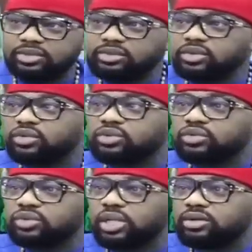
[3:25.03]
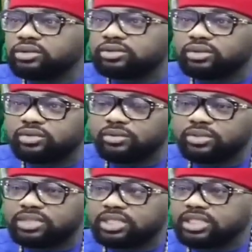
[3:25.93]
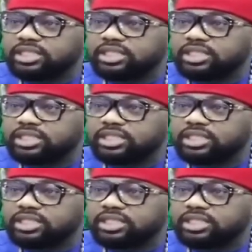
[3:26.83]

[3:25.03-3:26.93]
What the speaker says: doesn't control Lagos 100%.